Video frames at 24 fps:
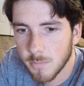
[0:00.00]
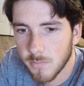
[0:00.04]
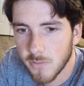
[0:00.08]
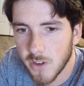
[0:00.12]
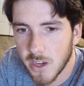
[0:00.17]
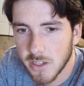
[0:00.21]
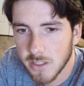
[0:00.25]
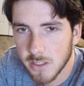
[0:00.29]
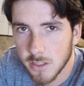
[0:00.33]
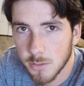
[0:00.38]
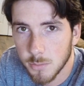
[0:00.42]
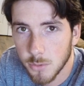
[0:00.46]

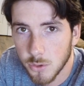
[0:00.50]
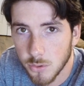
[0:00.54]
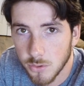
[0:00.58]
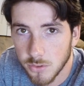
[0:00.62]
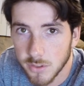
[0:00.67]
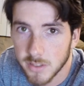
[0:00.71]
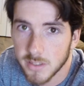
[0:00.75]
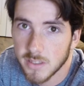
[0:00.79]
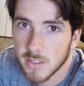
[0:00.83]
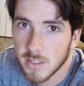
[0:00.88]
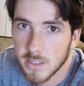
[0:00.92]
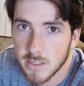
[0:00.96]

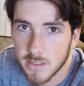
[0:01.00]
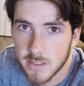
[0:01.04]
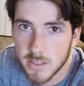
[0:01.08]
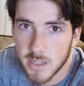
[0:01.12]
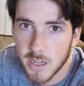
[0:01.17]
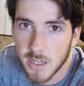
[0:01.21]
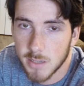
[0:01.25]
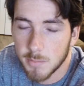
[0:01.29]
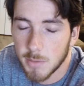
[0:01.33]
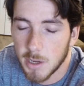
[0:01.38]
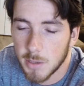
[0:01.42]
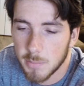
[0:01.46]
valuables
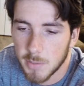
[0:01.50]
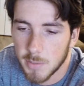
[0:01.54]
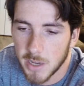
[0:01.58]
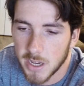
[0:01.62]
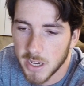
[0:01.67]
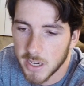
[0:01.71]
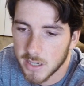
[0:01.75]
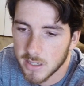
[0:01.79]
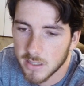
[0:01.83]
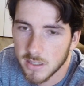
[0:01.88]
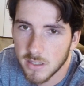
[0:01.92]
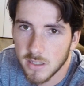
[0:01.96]
inside my
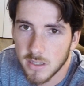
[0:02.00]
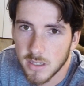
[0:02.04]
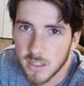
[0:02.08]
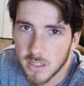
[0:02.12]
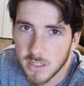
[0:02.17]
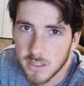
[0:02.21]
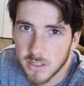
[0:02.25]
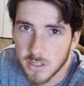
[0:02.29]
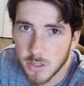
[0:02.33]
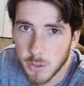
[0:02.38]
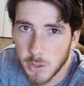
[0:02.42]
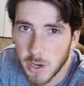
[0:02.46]
pack.
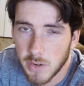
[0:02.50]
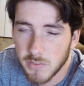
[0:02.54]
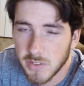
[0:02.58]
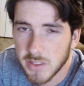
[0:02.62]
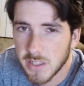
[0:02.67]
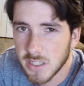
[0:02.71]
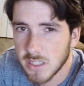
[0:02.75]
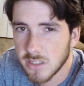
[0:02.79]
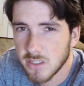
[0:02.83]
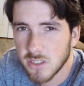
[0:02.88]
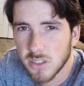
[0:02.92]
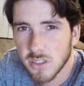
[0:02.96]
So
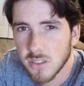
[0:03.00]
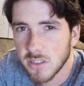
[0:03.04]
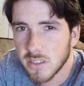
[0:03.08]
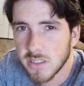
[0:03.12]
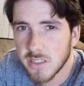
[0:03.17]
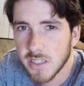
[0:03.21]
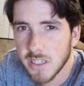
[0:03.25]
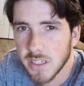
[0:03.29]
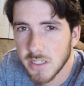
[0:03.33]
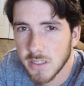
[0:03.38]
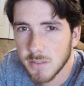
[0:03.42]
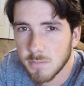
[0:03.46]
everything should
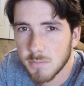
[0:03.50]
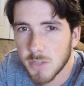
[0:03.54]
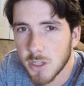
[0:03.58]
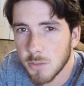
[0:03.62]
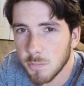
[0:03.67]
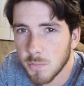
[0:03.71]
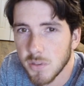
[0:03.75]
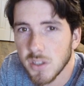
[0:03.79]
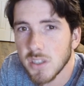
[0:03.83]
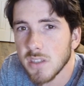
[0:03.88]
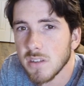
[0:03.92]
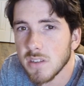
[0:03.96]
stay
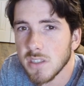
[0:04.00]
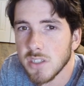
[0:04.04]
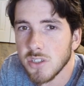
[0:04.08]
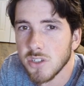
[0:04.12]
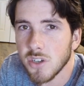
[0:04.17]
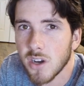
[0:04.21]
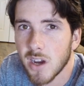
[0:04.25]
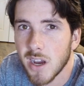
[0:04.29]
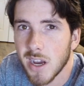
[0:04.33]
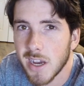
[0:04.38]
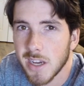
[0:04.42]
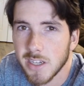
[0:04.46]
completely
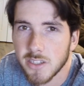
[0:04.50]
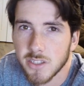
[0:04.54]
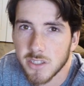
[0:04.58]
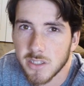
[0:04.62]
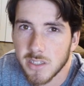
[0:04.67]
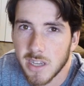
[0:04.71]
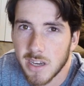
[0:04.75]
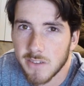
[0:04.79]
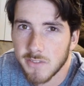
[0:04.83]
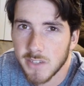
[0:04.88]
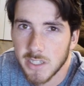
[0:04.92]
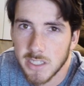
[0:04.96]
dry. I
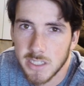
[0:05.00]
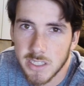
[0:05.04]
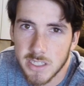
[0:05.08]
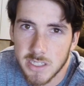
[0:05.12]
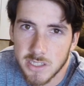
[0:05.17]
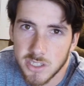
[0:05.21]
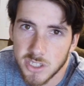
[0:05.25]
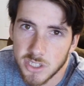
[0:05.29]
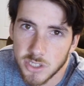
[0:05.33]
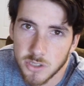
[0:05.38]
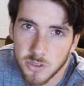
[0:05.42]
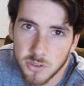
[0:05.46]
shouldn't have any
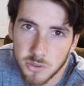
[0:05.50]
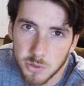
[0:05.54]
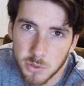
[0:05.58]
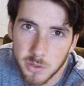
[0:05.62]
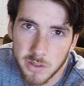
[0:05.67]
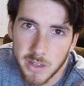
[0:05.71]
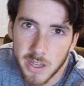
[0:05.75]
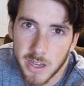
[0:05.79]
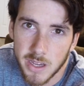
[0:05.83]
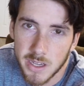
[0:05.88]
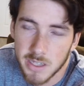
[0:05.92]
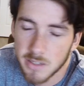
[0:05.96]
issues
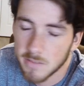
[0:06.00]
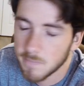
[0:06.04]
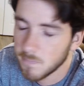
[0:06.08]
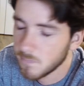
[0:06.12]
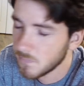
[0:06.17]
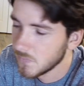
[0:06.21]
with that.